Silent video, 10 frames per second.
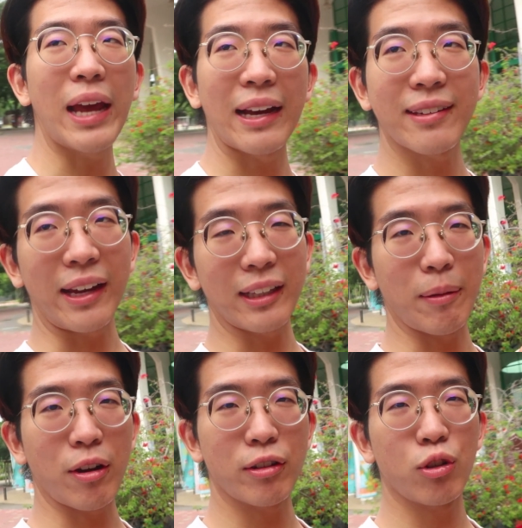excited
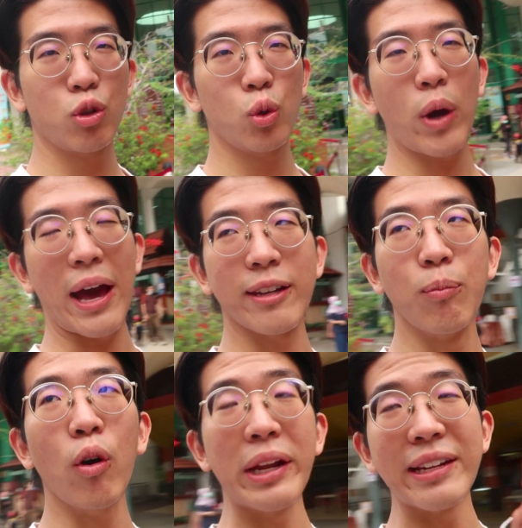because the zoo has
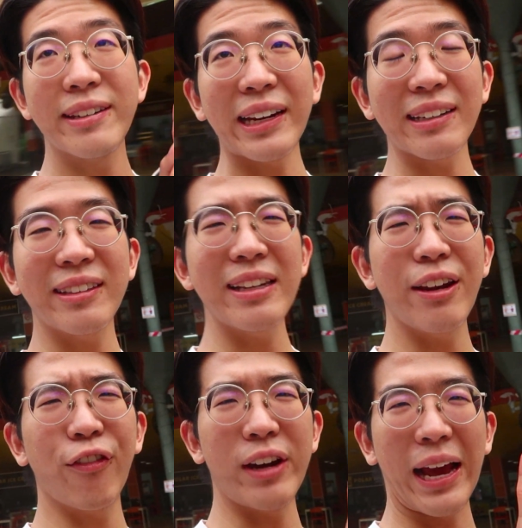more than 16
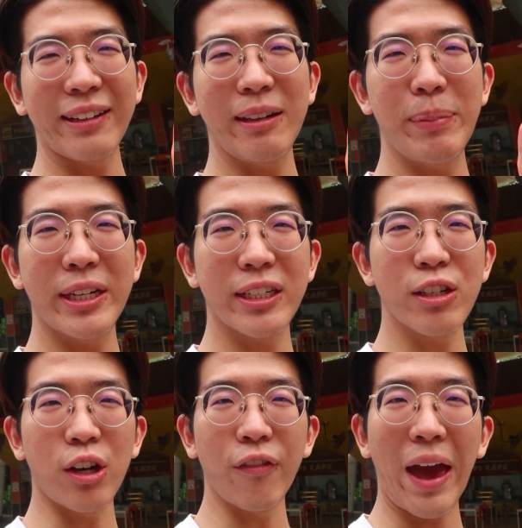different
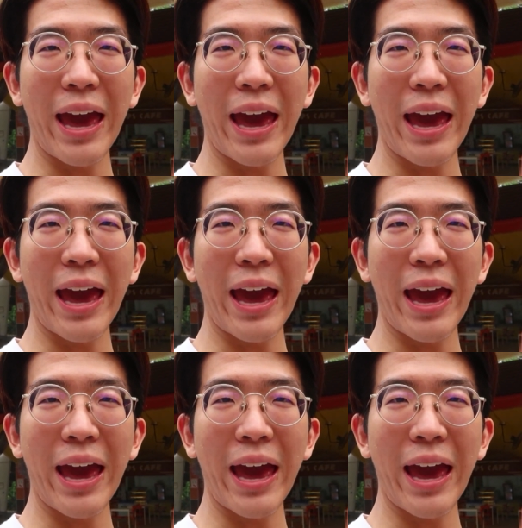exhibitions of